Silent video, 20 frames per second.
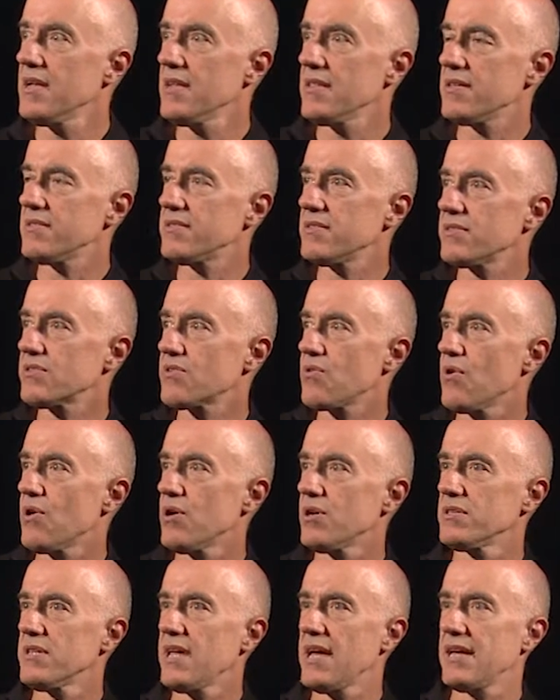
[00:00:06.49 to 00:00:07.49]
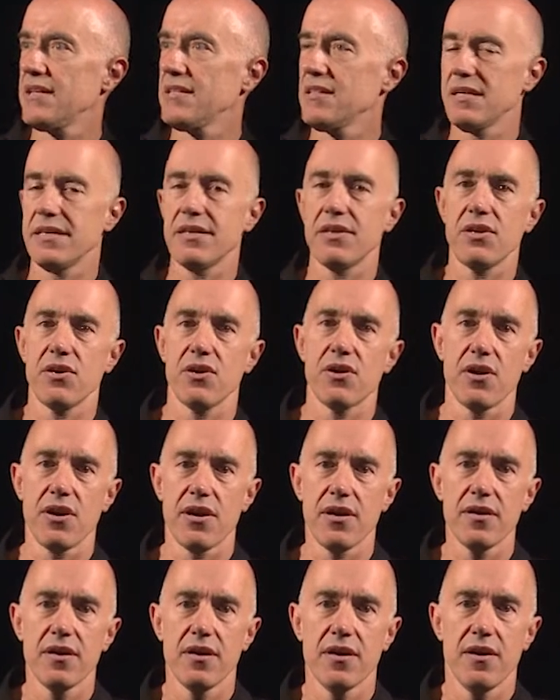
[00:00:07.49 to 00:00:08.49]
This is called a
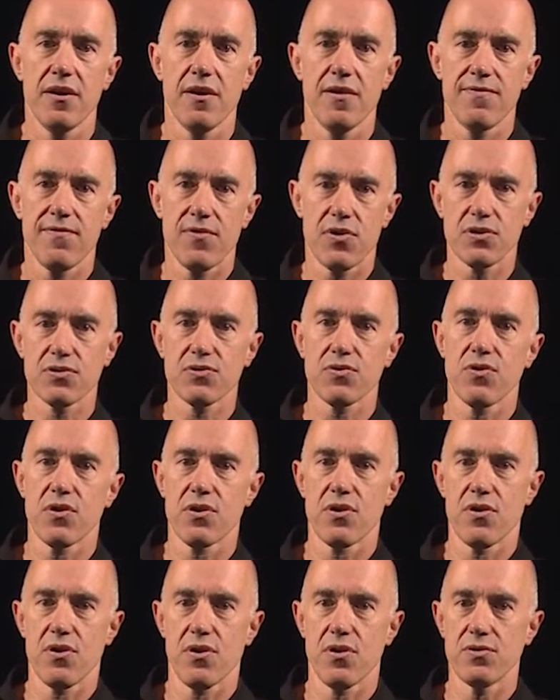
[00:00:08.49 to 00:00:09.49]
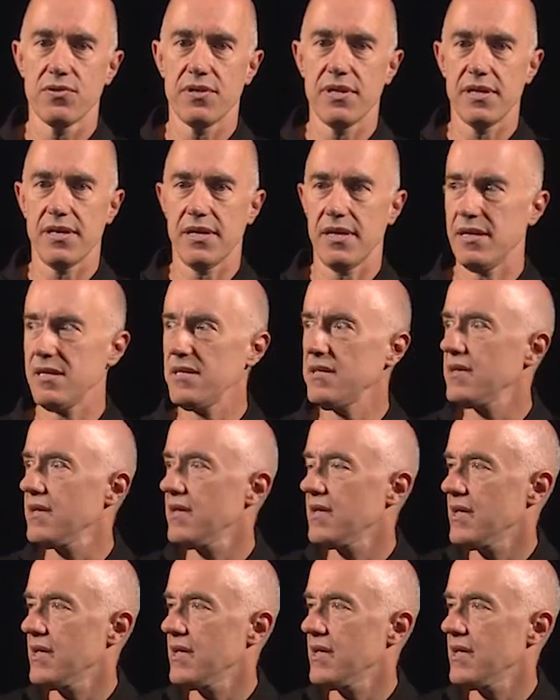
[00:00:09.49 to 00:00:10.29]
linear first order ODE.